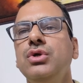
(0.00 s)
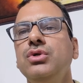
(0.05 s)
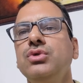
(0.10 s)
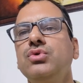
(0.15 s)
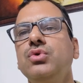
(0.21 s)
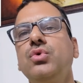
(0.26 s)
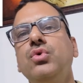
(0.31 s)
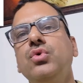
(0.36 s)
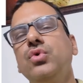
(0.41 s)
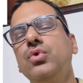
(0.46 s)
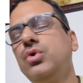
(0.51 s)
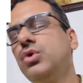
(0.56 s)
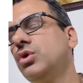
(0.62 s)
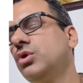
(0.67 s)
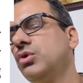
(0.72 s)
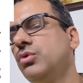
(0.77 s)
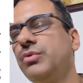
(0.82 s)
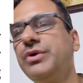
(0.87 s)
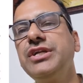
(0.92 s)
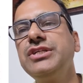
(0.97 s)
So
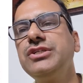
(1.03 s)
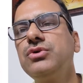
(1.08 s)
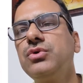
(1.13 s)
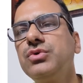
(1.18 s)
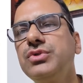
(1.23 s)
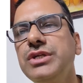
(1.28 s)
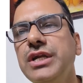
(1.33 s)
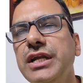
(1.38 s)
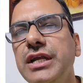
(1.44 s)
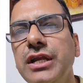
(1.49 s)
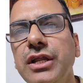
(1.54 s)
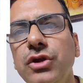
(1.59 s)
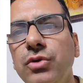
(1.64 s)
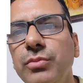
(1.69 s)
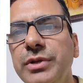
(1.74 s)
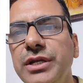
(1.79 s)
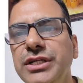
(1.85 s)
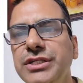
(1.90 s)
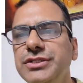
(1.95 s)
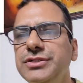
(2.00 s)
what is congenital
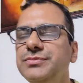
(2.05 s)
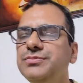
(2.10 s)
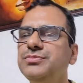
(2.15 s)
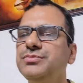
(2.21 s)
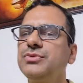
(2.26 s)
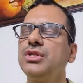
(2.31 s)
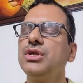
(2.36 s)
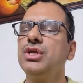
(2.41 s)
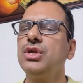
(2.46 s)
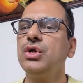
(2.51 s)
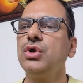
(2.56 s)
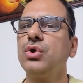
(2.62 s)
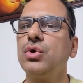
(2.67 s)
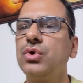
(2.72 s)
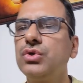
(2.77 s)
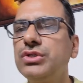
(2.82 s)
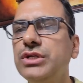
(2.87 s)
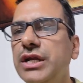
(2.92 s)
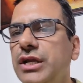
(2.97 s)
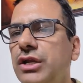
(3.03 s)
anomalies?
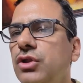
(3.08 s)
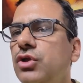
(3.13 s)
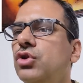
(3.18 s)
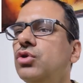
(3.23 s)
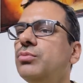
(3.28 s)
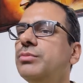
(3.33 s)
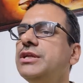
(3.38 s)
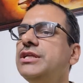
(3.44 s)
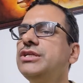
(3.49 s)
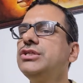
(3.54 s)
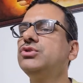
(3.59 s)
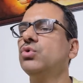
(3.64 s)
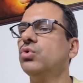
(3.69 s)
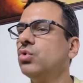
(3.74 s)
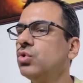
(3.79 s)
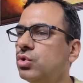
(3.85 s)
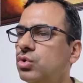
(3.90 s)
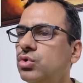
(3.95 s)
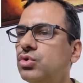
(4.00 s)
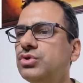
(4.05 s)
Congenital anomalies
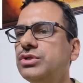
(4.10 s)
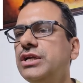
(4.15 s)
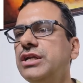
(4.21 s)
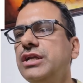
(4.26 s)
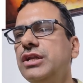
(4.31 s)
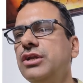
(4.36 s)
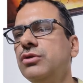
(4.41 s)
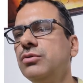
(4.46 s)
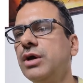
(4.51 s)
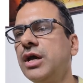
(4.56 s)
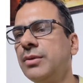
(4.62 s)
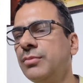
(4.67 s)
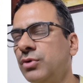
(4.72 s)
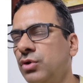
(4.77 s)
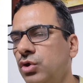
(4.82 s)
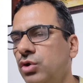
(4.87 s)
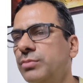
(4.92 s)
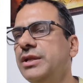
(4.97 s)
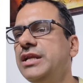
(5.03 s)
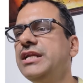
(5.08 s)
or congenital
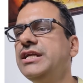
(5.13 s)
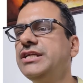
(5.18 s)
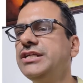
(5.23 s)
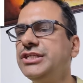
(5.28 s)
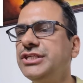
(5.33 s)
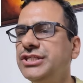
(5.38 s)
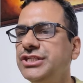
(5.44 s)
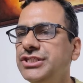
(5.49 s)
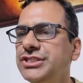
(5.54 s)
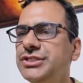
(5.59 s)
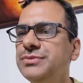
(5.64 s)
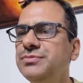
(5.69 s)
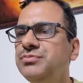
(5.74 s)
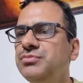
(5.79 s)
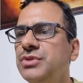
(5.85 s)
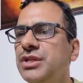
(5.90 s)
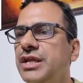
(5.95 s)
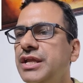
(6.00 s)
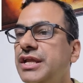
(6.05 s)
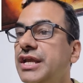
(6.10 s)
abnormalities
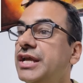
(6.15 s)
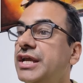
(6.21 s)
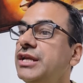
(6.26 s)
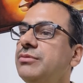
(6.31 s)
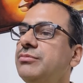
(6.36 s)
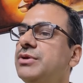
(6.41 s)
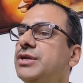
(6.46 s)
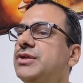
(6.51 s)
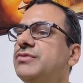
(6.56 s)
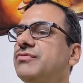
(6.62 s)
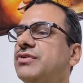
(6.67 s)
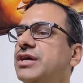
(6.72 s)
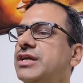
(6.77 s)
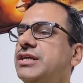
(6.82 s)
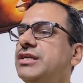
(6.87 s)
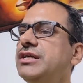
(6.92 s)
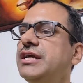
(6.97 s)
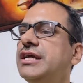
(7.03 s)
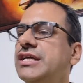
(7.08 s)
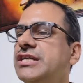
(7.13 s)
can be
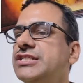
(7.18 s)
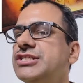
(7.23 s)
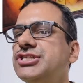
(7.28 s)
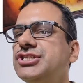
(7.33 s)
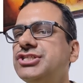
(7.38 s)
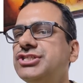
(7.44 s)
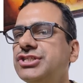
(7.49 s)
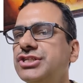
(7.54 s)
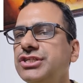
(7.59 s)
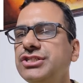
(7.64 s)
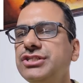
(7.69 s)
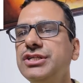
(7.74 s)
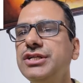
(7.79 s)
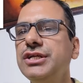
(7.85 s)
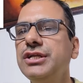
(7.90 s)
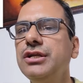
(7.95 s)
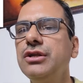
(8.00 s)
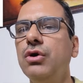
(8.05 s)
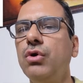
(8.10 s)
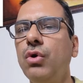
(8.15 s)
defined as
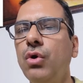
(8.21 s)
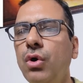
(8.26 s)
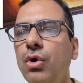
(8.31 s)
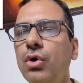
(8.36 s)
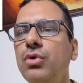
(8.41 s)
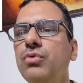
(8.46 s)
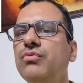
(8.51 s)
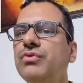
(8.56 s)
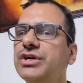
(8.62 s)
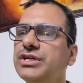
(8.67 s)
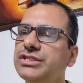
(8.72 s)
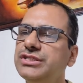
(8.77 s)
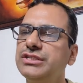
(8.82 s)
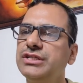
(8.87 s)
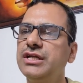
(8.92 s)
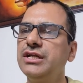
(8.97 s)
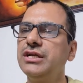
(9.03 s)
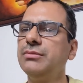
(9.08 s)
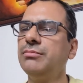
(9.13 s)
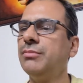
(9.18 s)
structural or
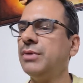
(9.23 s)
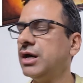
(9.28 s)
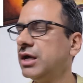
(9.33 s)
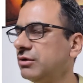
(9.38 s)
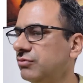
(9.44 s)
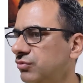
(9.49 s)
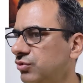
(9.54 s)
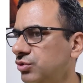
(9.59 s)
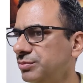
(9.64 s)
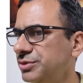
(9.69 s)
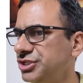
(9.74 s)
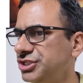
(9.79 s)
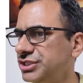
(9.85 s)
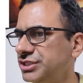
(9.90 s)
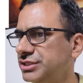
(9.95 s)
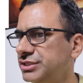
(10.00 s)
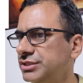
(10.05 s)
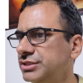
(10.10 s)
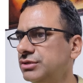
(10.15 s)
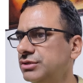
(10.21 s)
functional
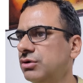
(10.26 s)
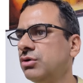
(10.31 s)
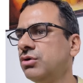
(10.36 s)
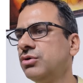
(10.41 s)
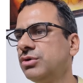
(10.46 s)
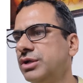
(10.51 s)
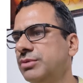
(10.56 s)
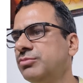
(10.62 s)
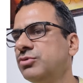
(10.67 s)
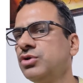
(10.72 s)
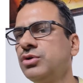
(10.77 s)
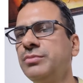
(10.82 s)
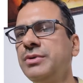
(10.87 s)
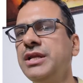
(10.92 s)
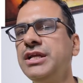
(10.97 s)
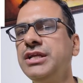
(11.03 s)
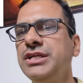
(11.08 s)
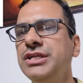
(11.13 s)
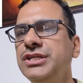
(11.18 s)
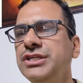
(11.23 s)
malformation or
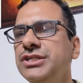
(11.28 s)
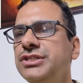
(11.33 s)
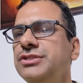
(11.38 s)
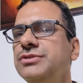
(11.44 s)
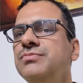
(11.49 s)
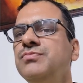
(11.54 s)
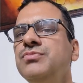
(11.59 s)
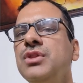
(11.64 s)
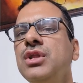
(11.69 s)
abnormalities.